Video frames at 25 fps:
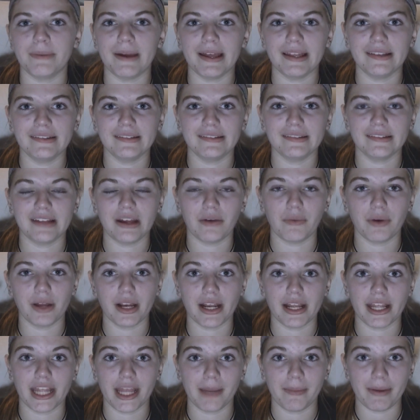depends on when
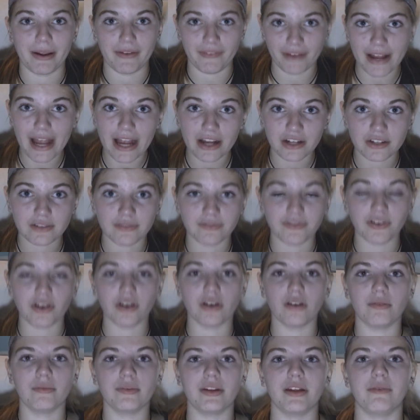I get my reaction
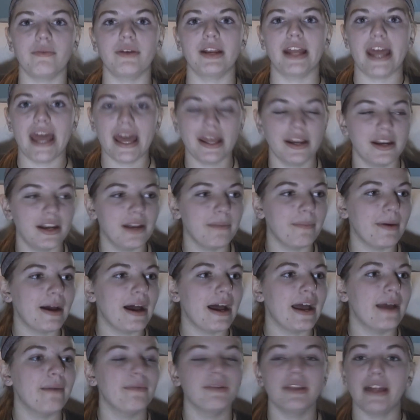filmed and when I edit it
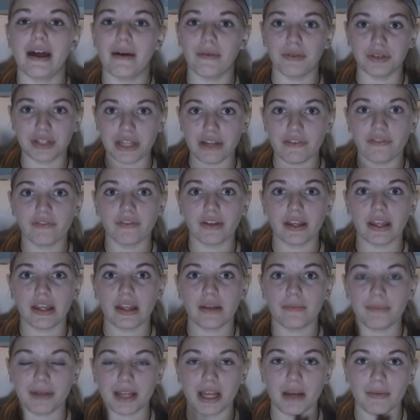by, but that will
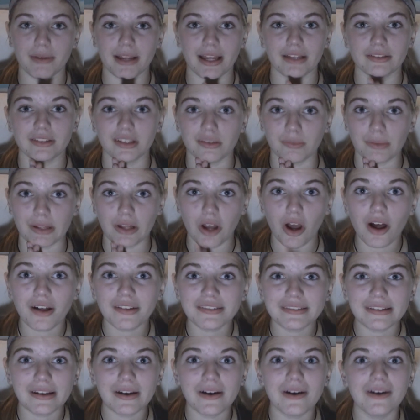definitely be coming out this week
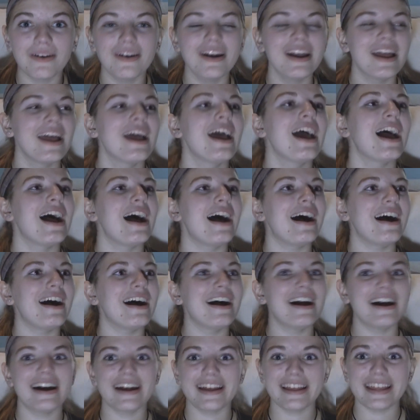also
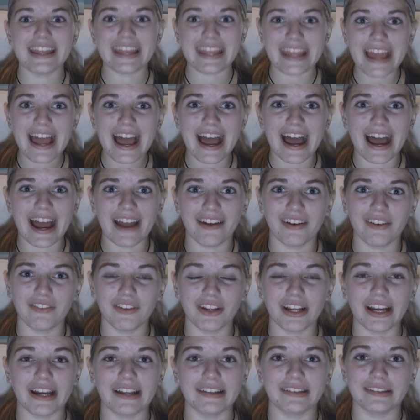uh, yeah, I love
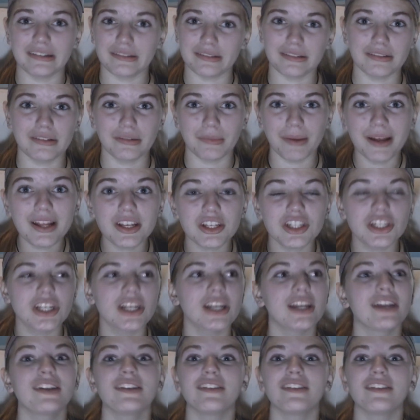you guys so, so, so much.